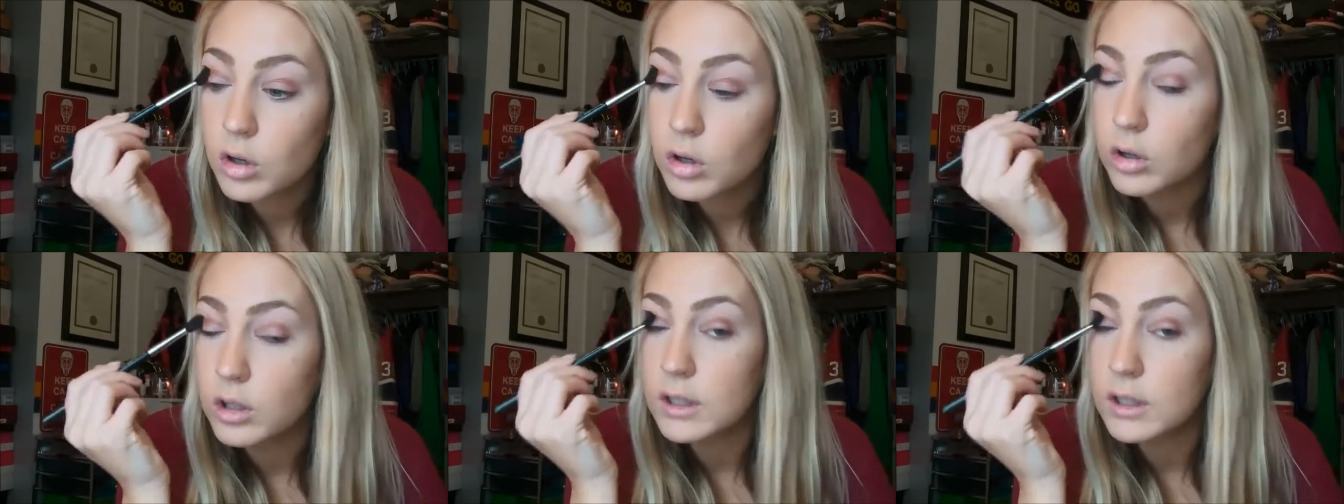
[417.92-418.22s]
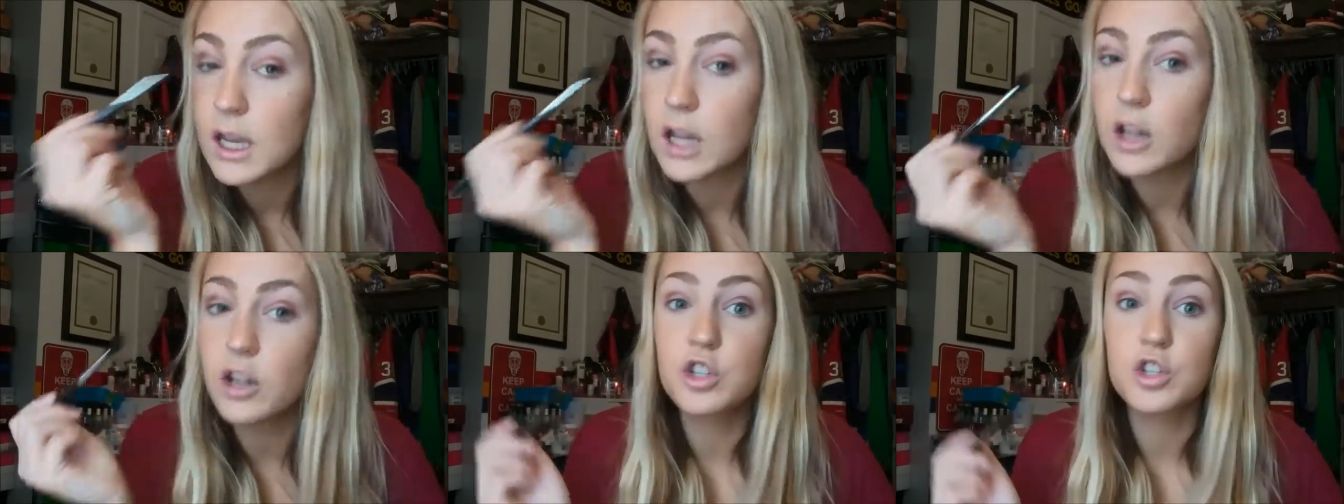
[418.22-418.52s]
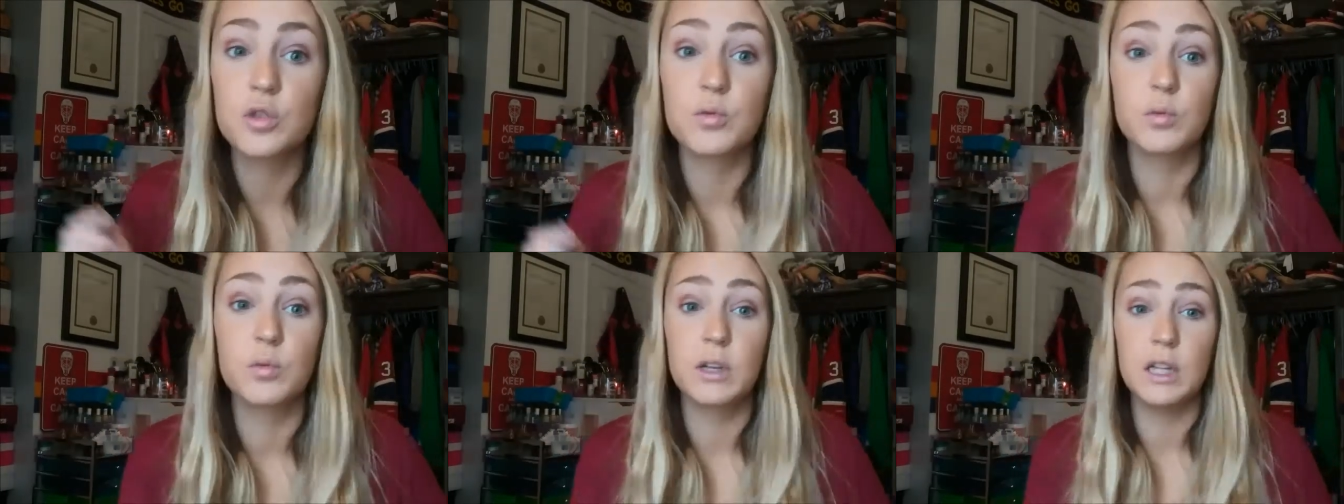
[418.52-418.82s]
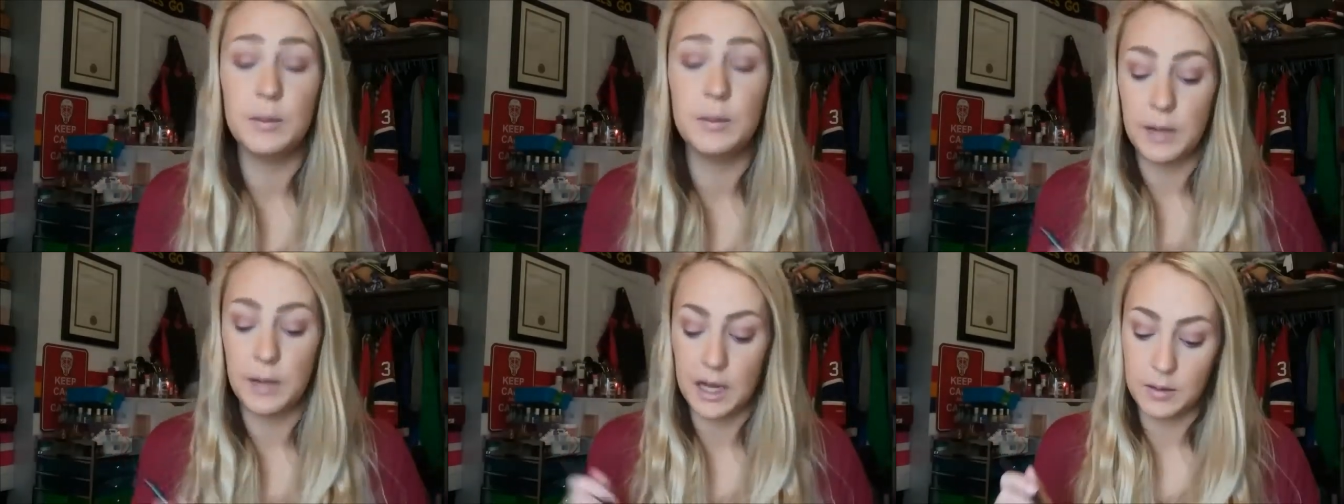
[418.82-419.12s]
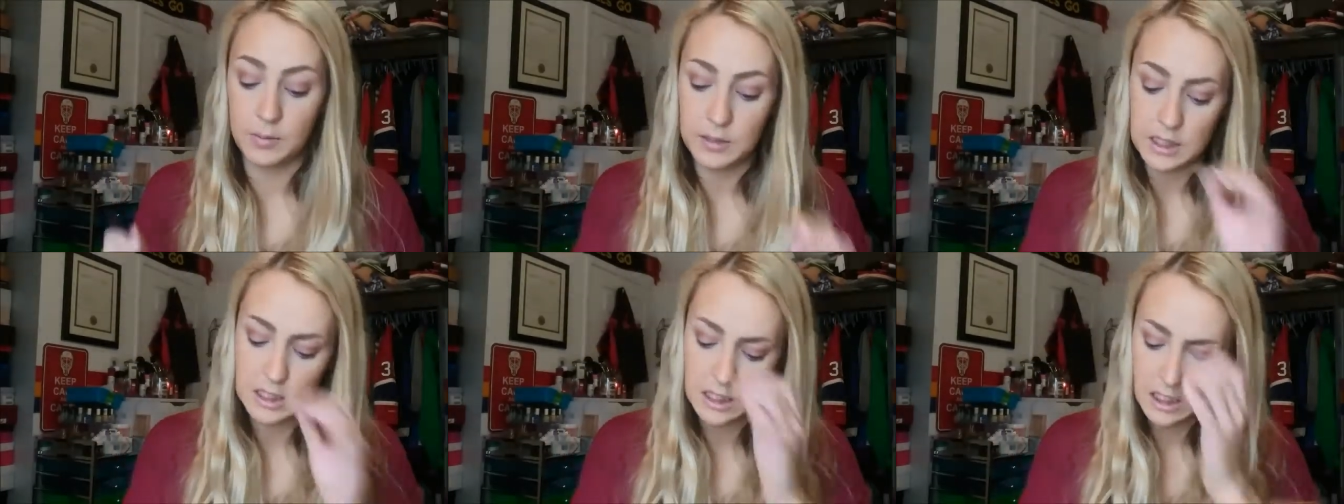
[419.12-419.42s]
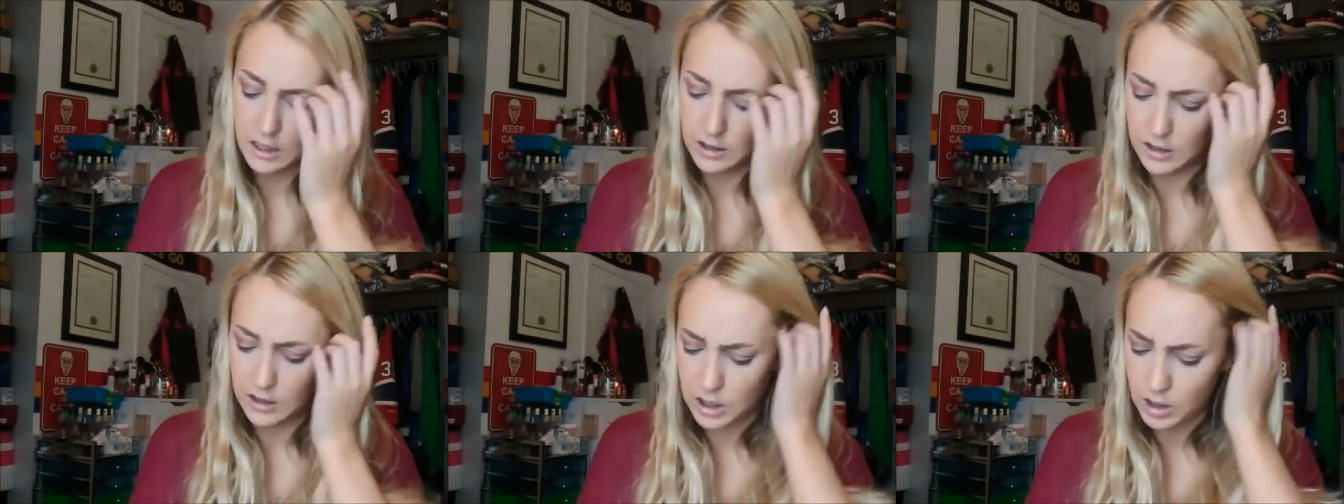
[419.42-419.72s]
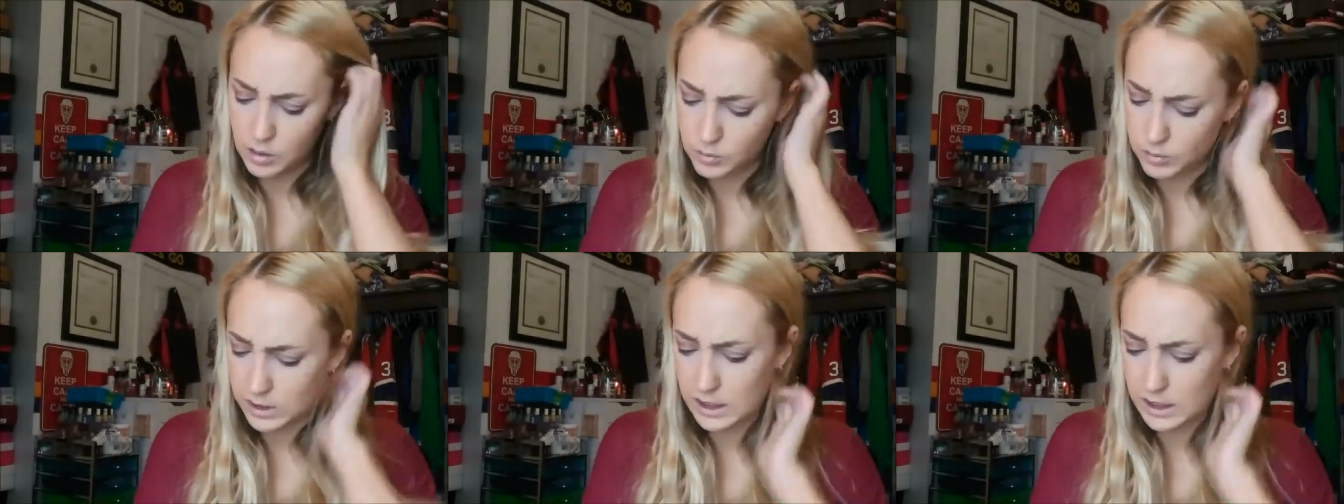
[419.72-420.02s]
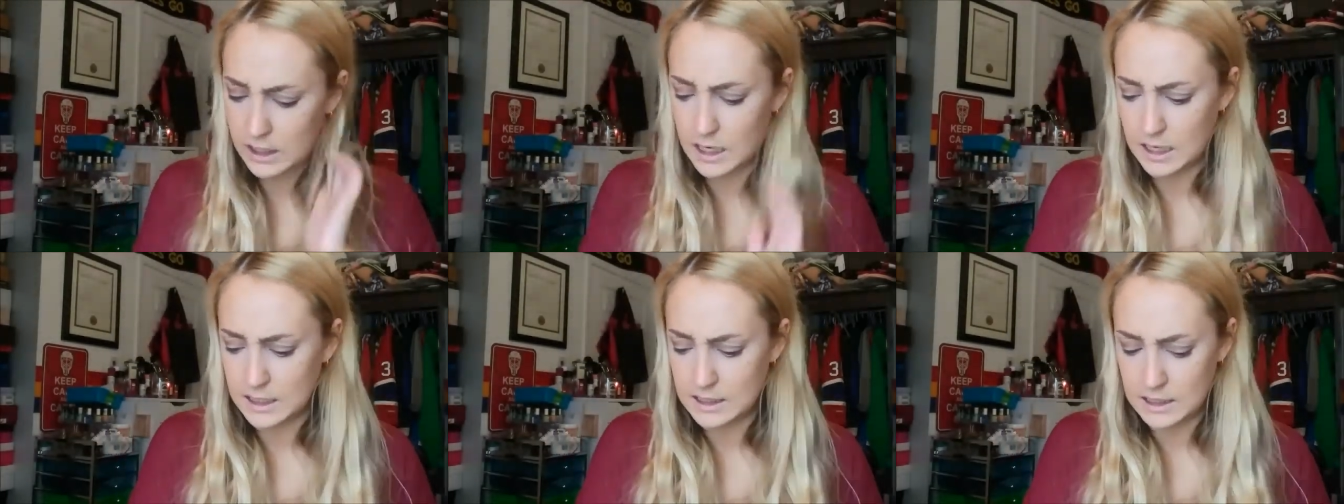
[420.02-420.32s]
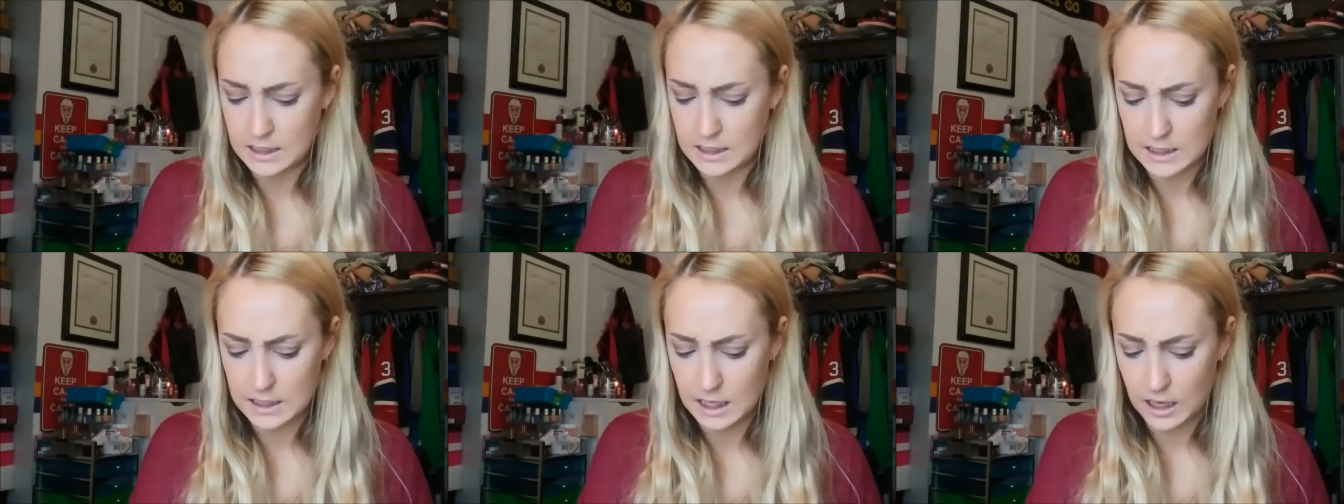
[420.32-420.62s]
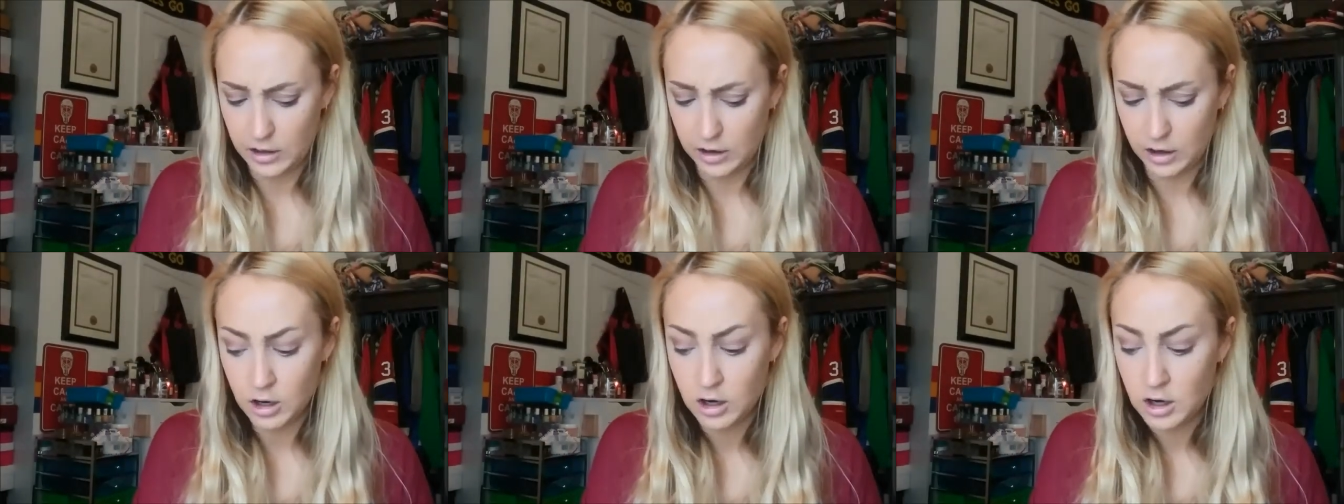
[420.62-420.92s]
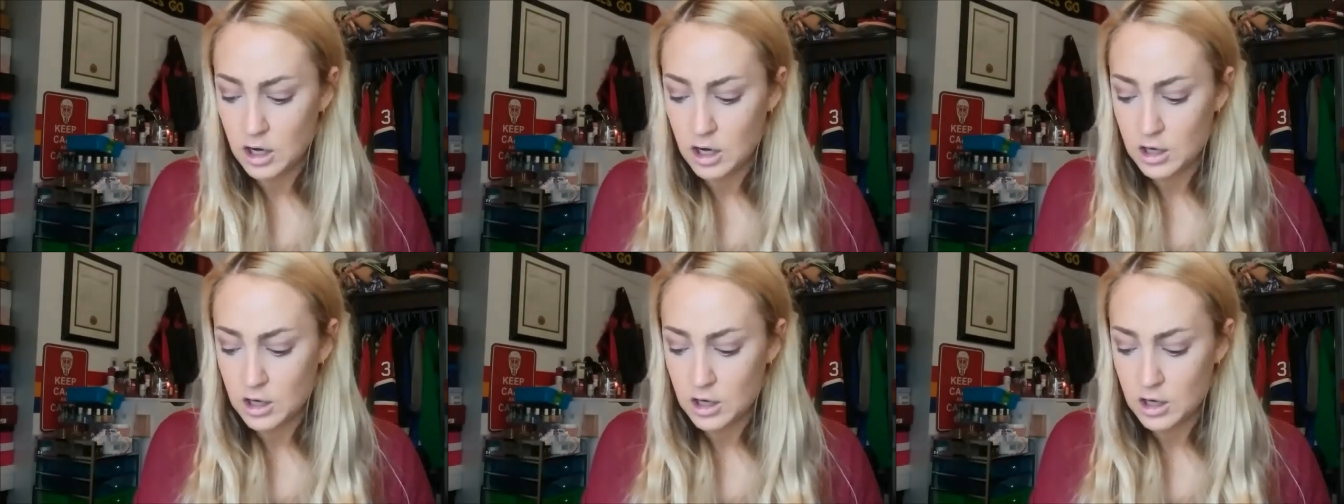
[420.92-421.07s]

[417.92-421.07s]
These colors are really pigmented and they go really nicely together.